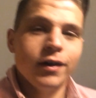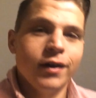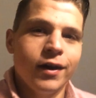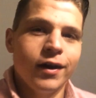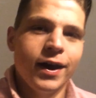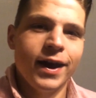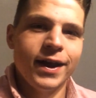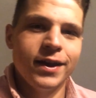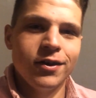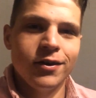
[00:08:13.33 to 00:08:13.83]
All
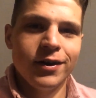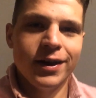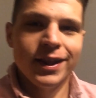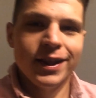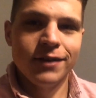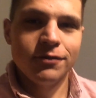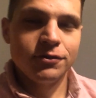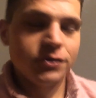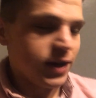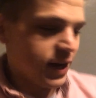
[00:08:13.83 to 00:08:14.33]
right, I know I
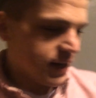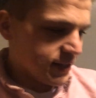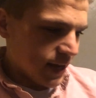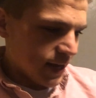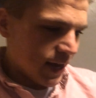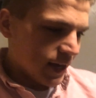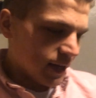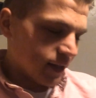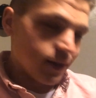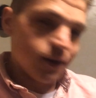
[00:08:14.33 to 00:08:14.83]
left you guys
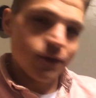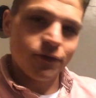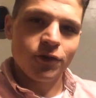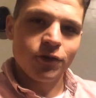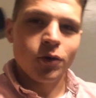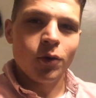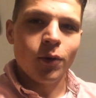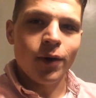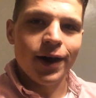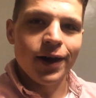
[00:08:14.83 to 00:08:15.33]
hanging there
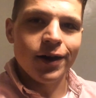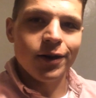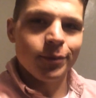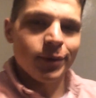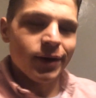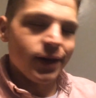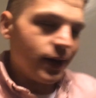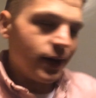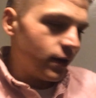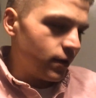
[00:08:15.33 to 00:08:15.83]
for a while,
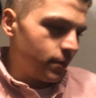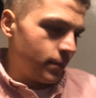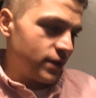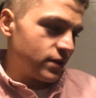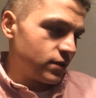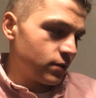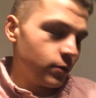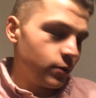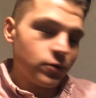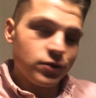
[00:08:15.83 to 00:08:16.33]
but
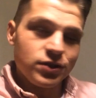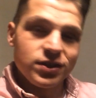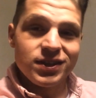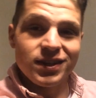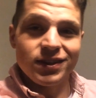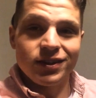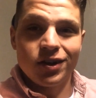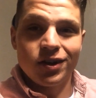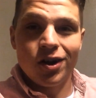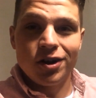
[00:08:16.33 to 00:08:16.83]
basically we were just
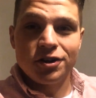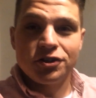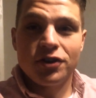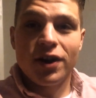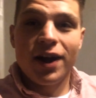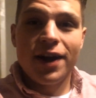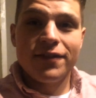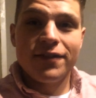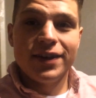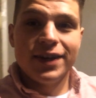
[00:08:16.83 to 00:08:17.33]
in the car
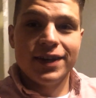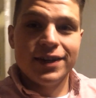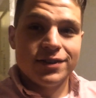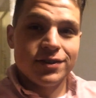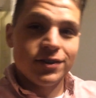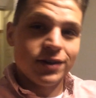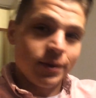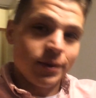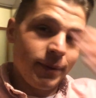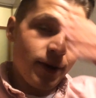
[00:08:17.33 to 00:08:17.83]
driving, and it
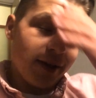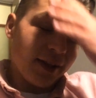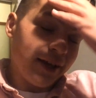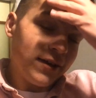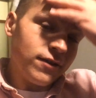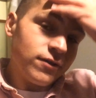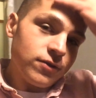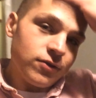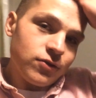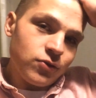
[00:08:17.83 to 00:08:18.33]
took about like
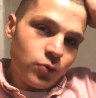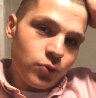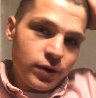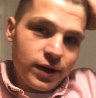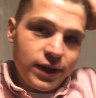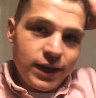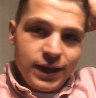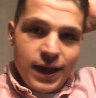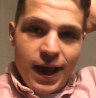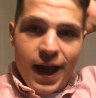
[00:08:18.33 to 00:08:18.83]

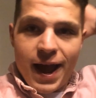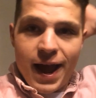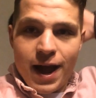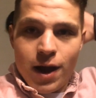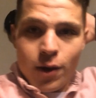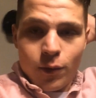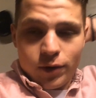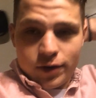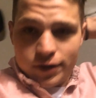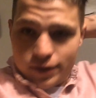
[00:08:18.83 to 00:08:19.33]
three
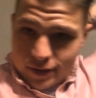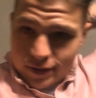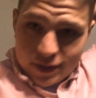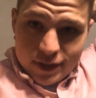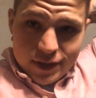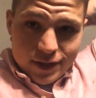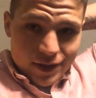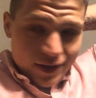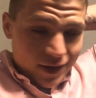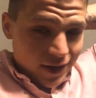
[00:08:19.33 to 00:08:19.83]

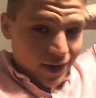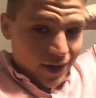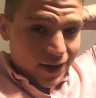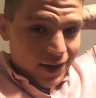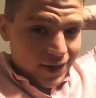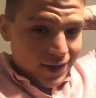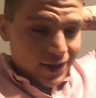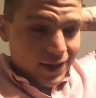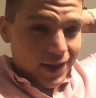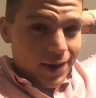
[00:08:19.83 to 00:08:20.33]
hours
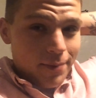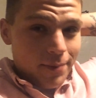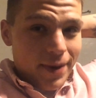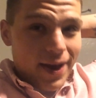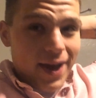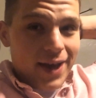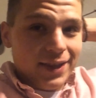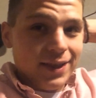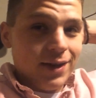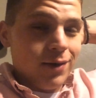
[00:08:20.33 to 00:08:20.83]
to get
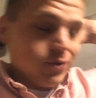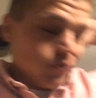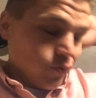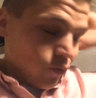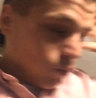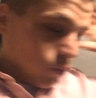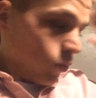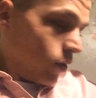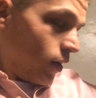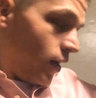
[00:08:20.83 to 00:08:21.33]
back. That was
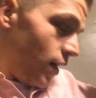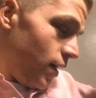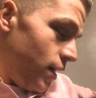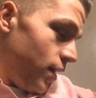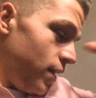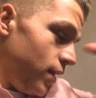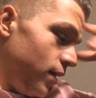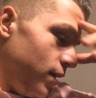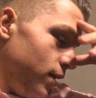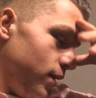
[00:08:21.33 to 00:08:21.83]

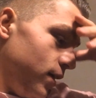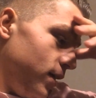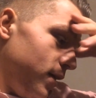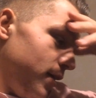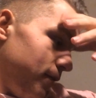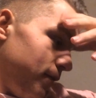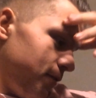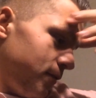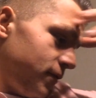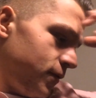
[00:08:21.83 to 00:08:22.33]

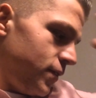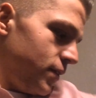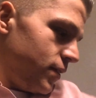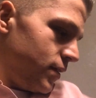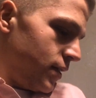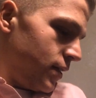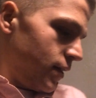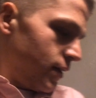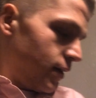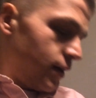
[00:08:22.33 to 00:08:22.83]
rough. Oh, man.
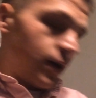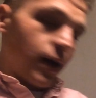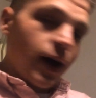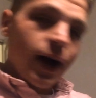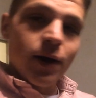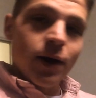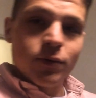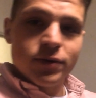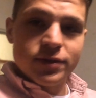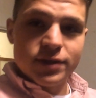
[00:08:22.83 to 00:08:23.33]

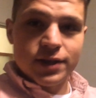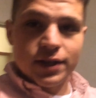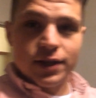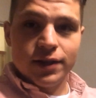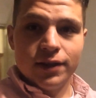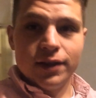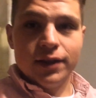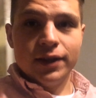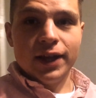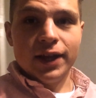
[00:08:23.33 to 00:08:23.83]
I was.
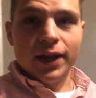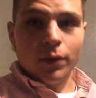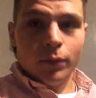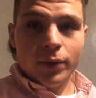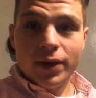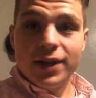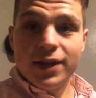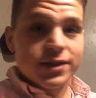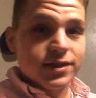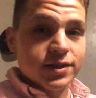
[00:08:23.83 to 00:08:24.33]
Like,
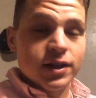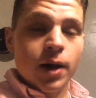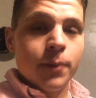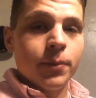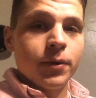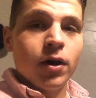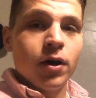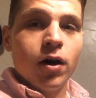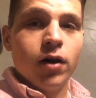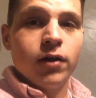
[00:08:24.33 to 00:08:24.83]
we didn't stop
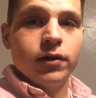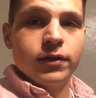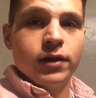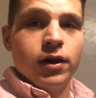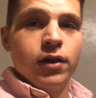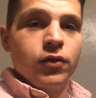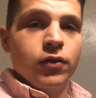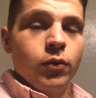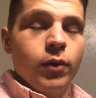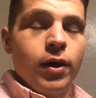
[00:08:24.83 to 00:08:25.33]
at all
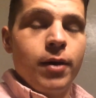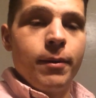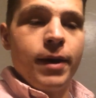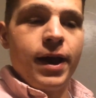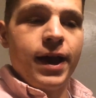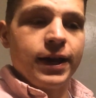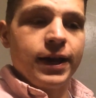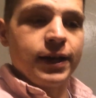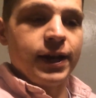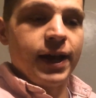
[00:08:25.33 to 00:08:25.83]
on the way
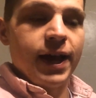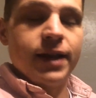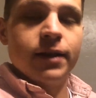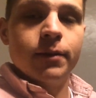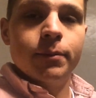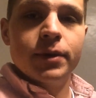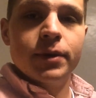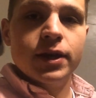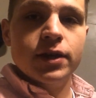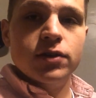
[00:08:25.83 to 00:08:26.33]
back, and I had to
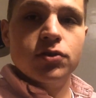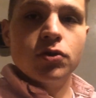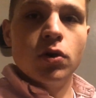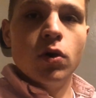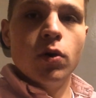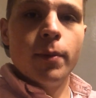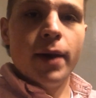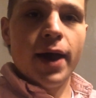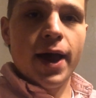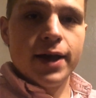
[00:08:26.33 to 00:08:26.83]
pee
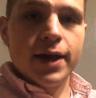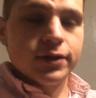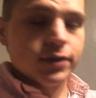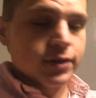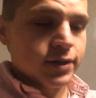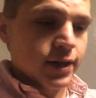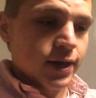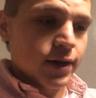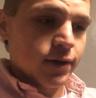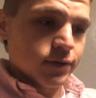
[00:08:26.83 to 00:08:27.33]
so bad
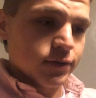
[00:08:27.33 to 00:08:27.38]
just now.